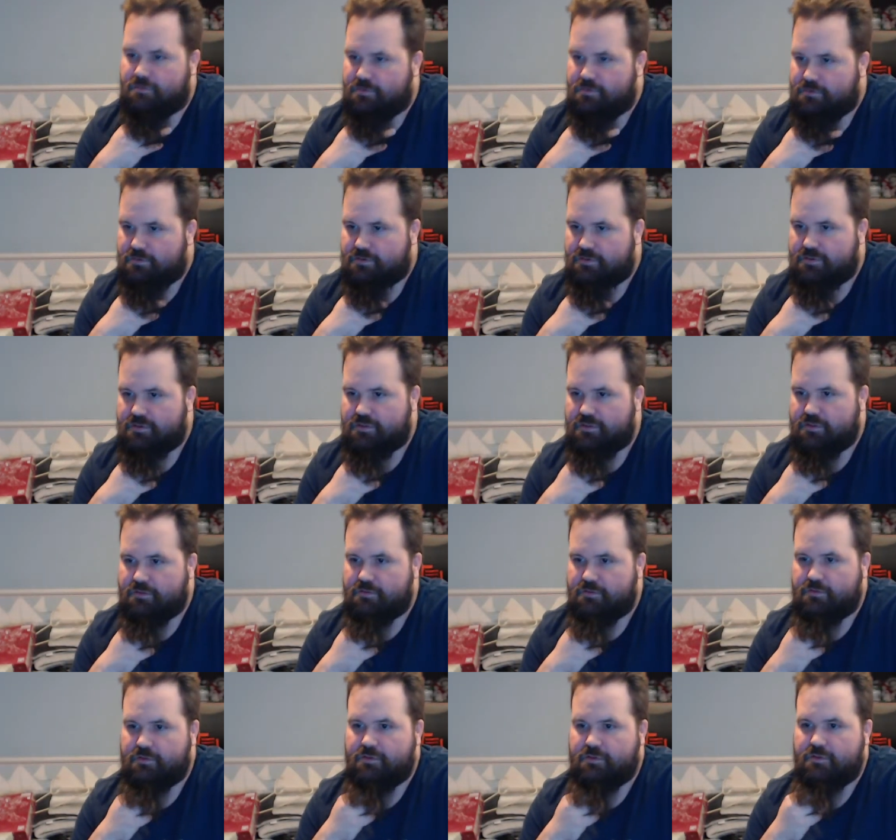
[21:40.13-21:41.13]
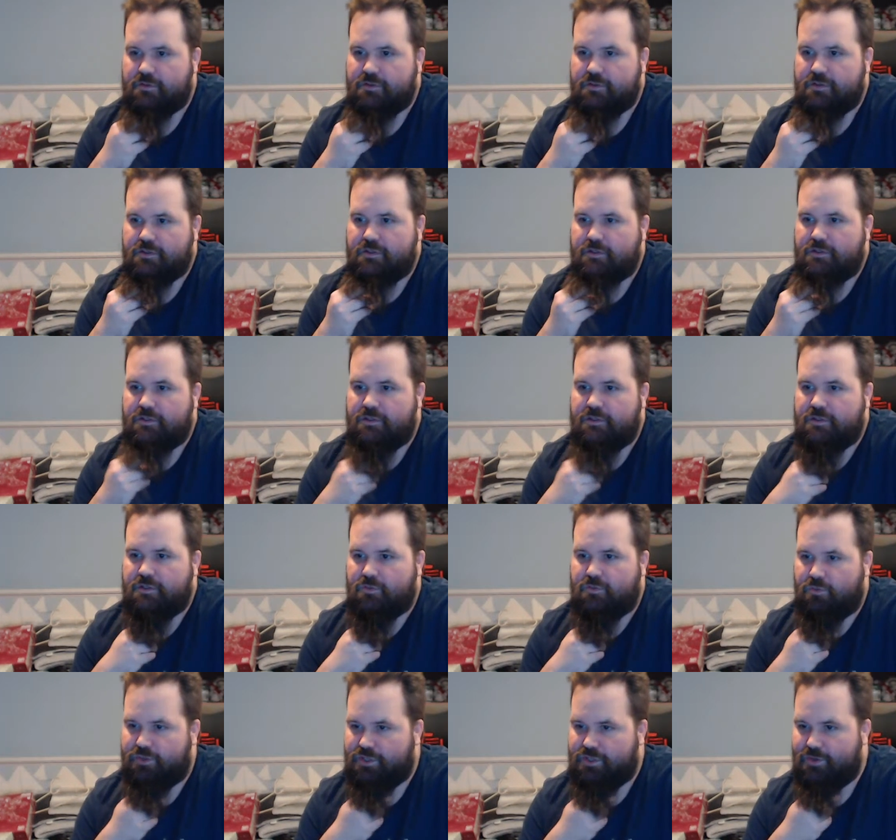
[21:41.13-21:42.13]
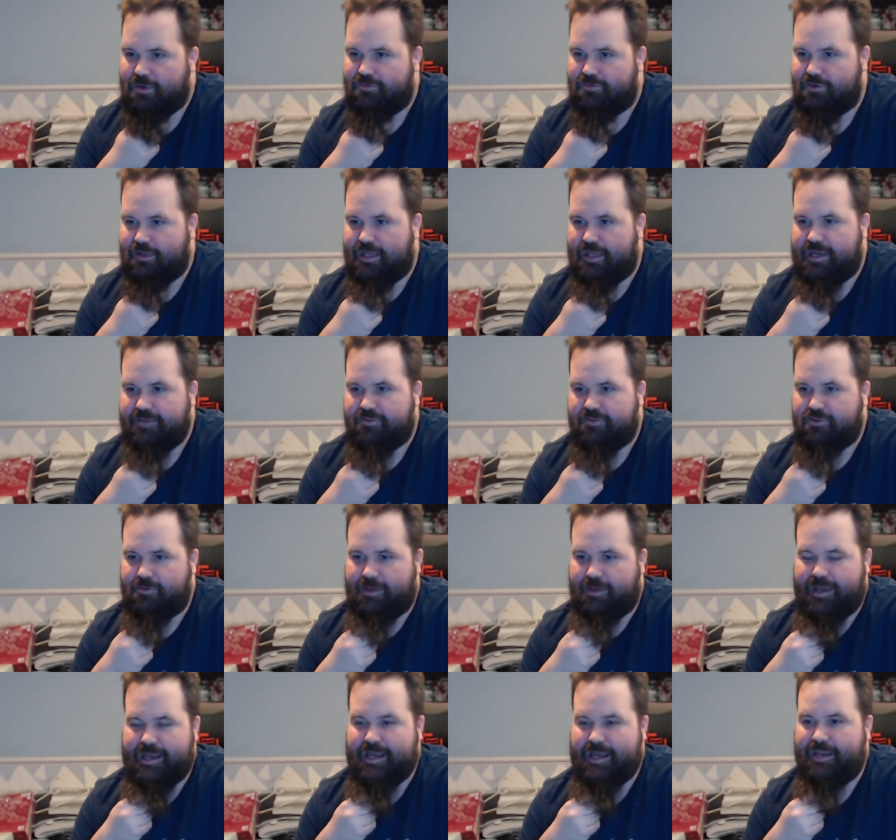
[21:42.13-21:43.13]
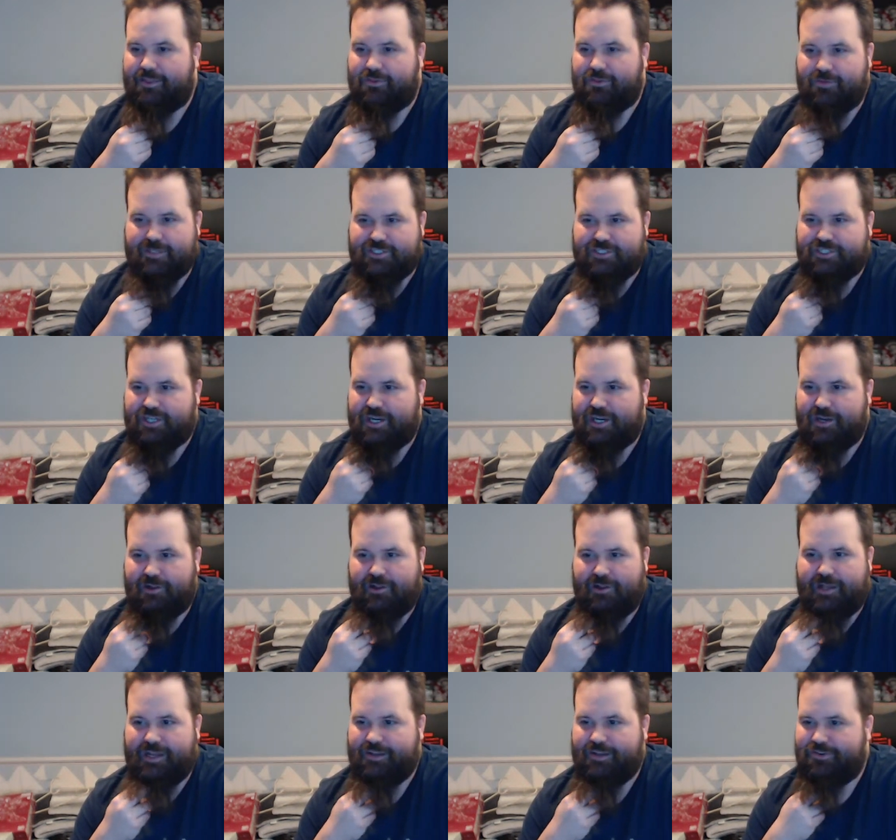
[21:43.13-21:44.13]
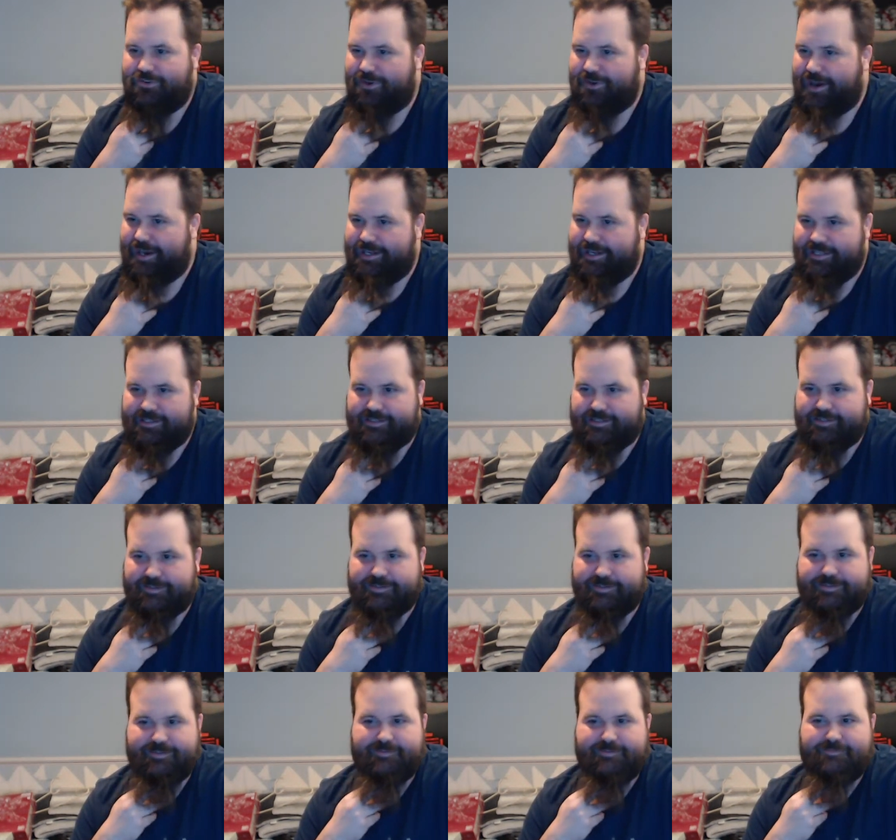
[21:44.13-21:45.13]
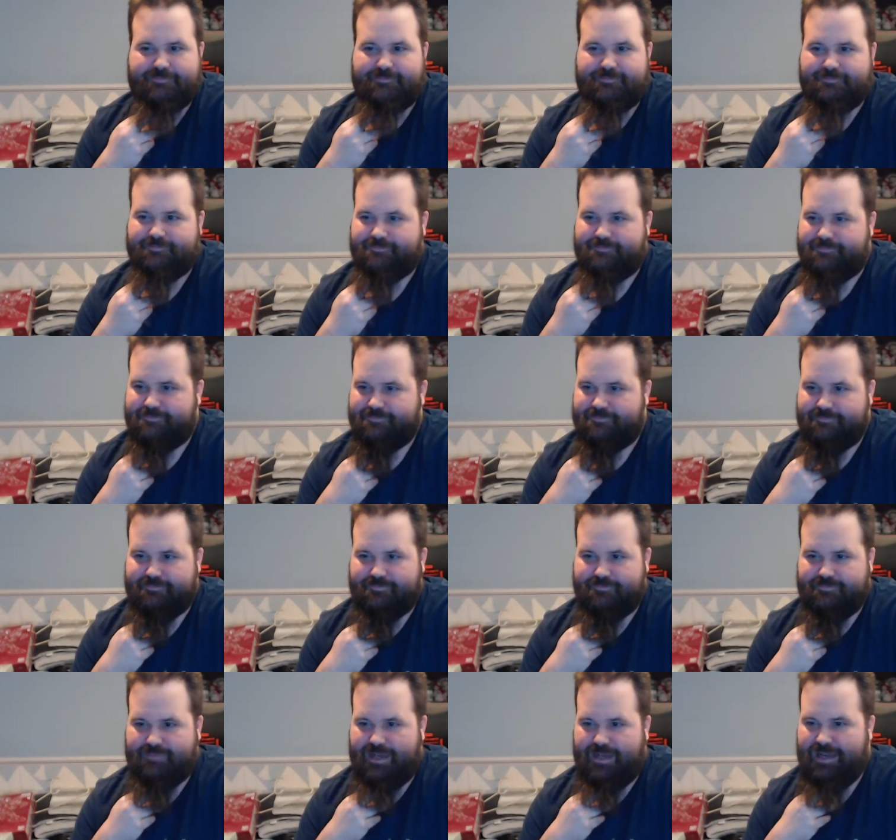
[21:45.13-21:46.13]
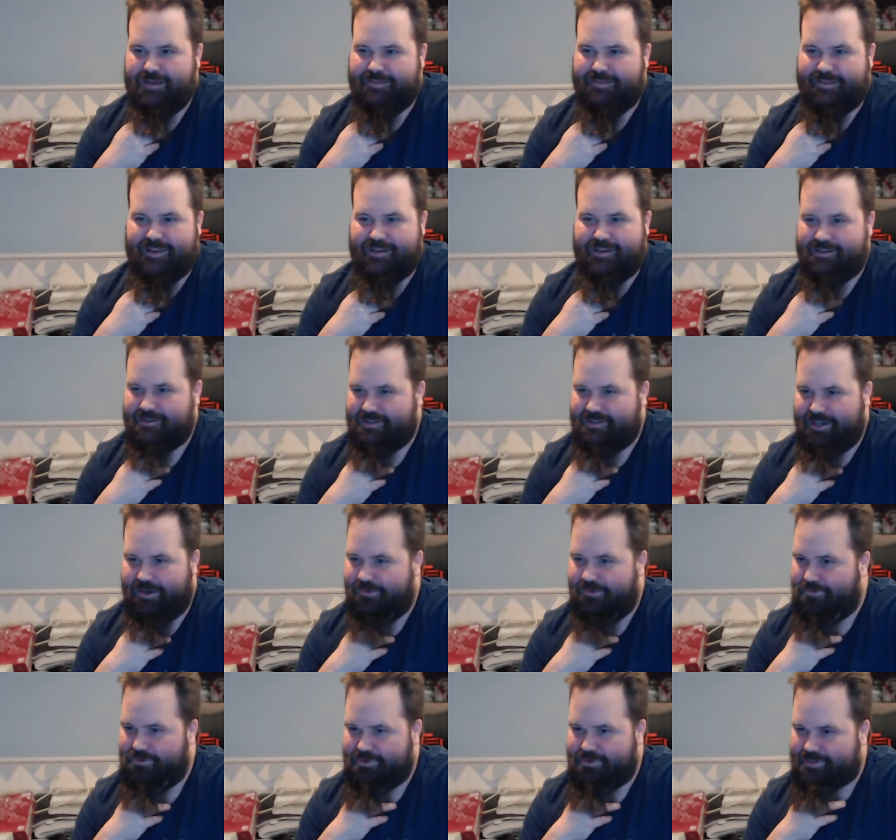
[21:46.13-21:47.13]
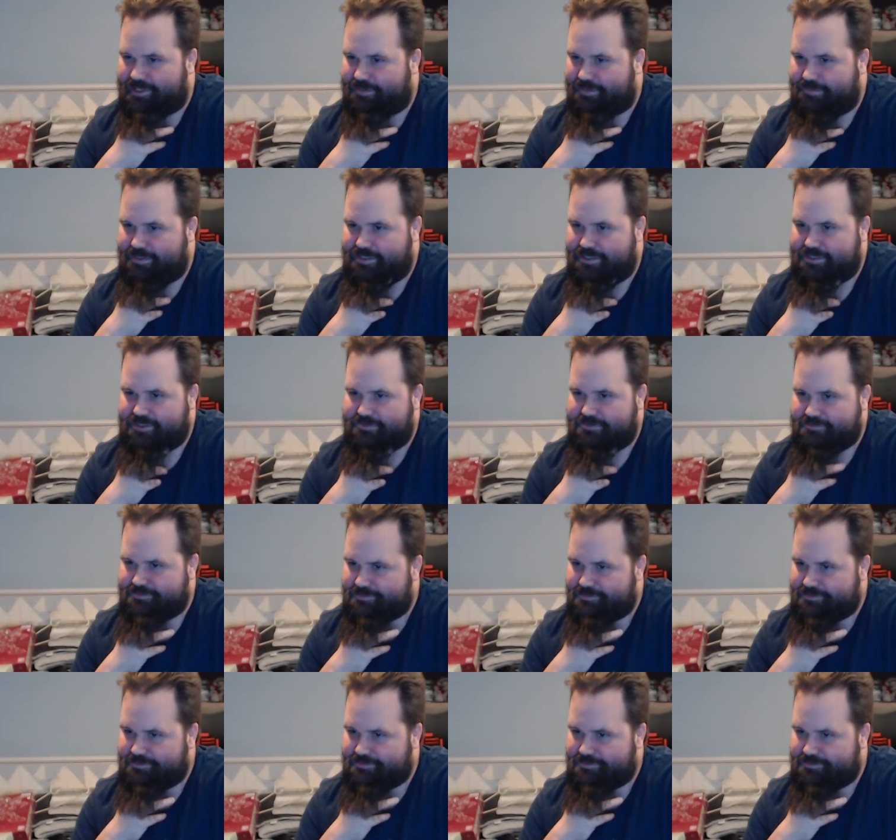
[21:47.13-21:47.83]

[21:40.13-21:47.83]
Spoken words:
Will you ever live stream? I got a Twitch channel. I tried it. Honestly, I didn't care for it that much.